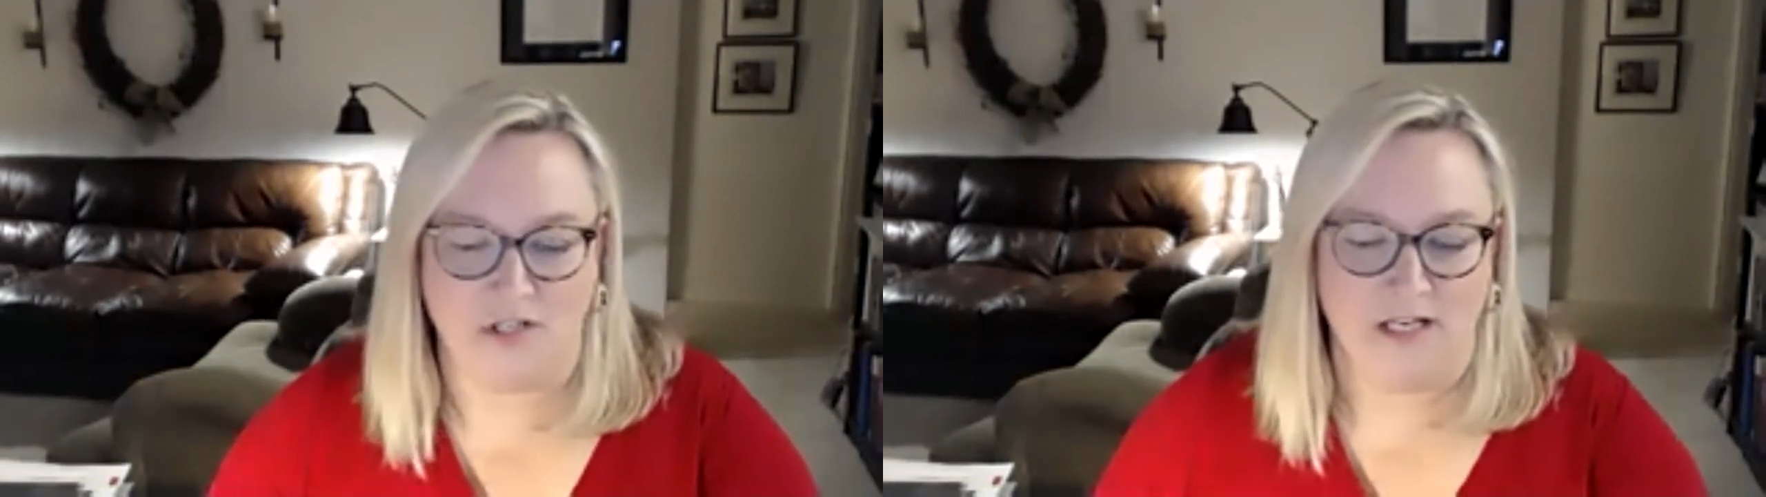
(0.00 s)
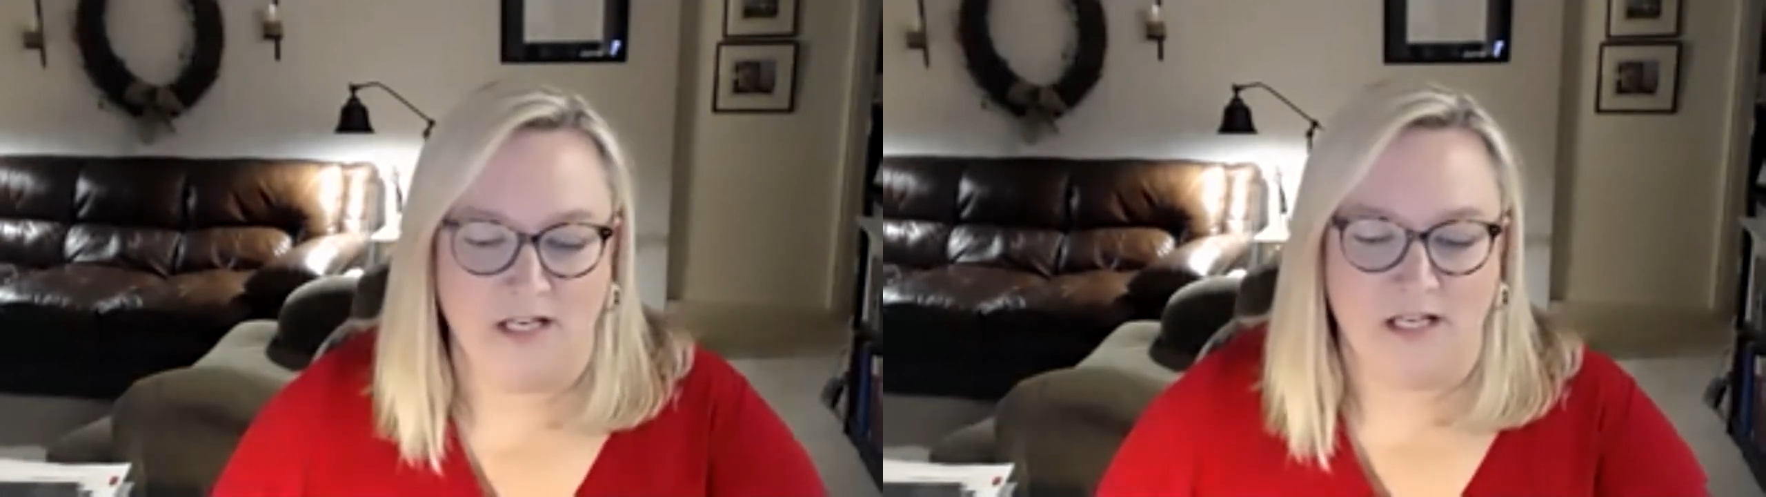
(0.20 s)

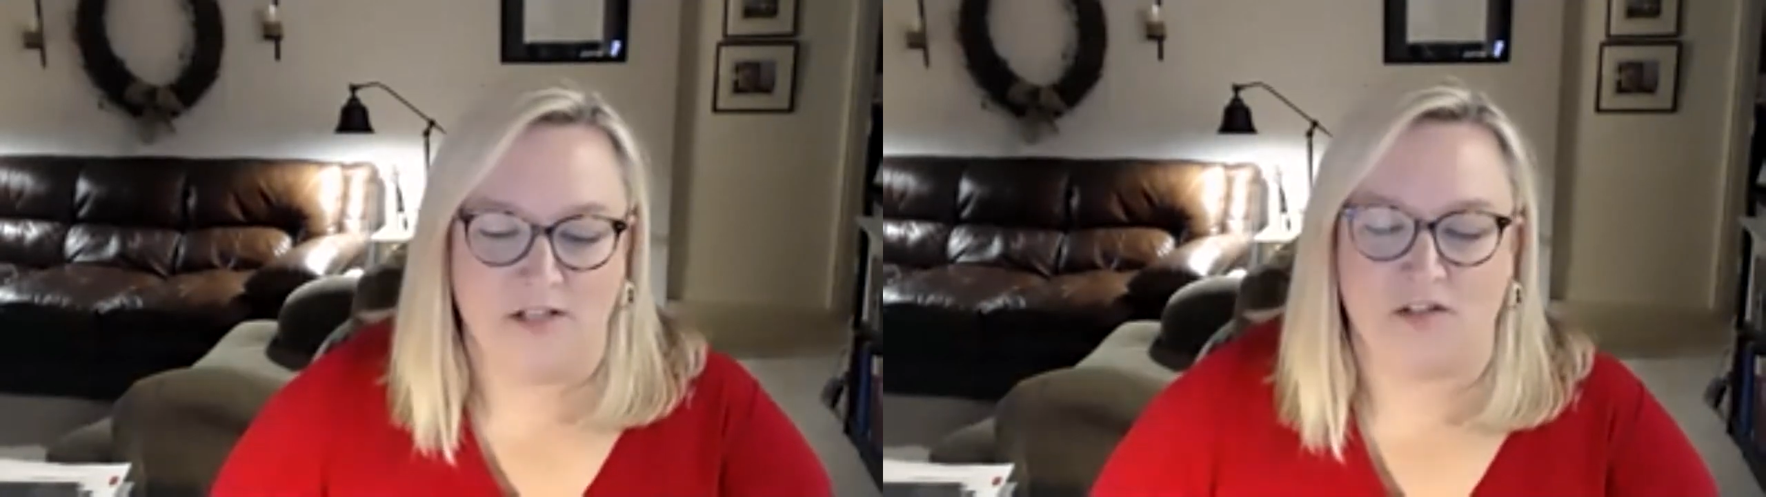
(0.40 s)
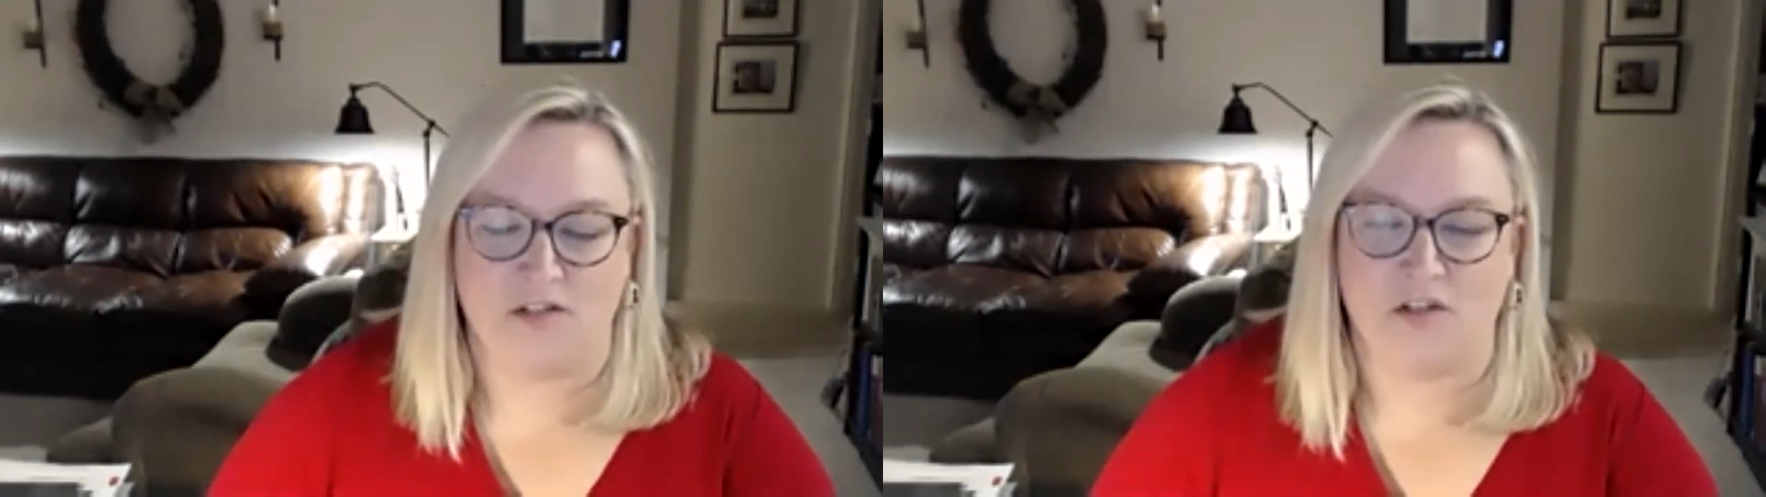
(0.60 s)

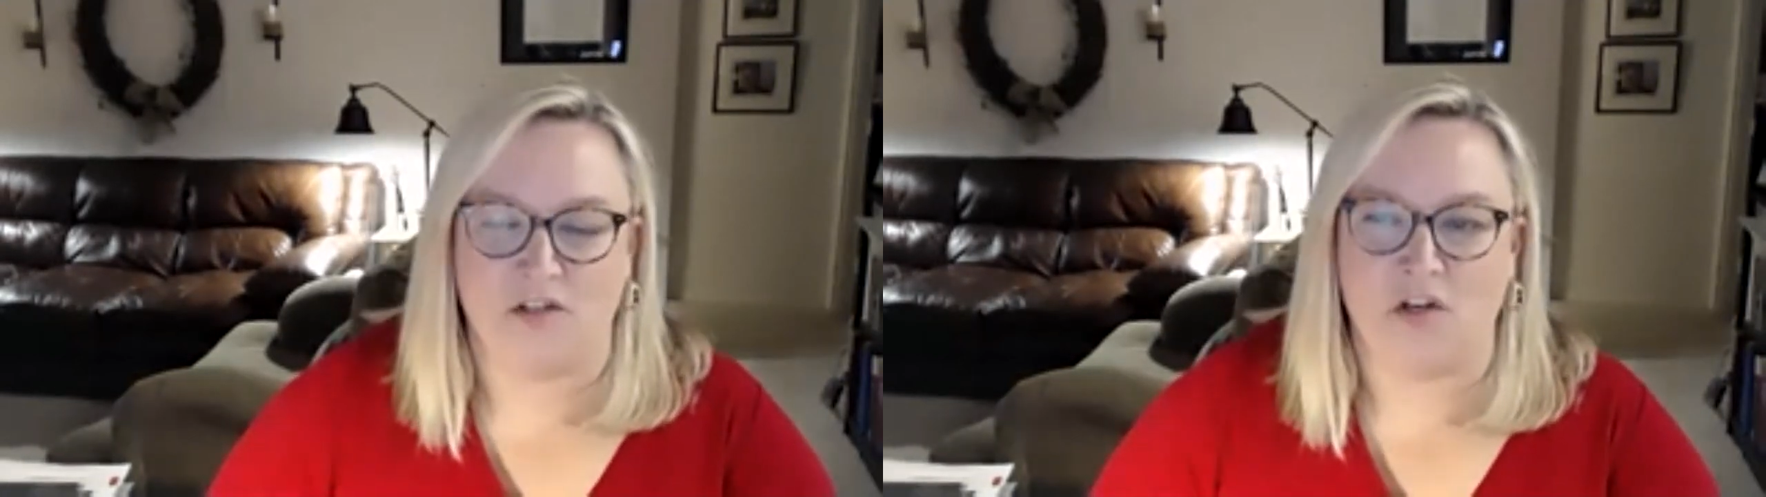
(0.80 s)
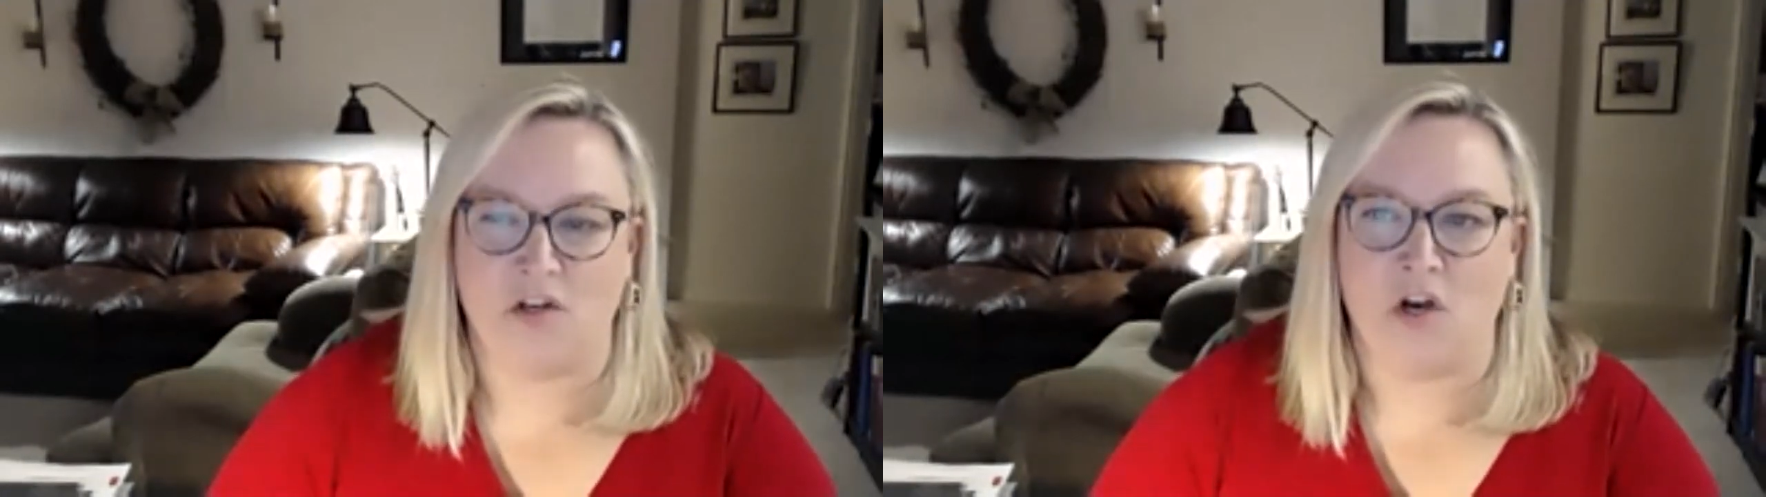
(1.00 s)

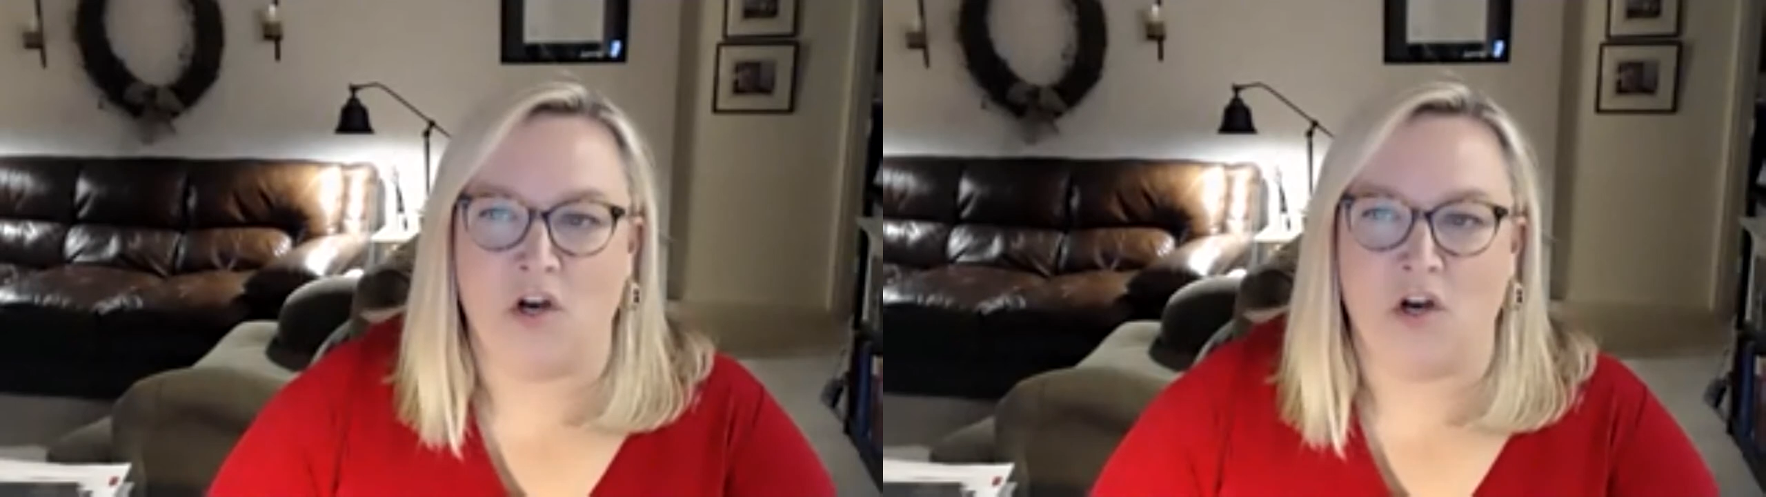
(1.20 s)
Research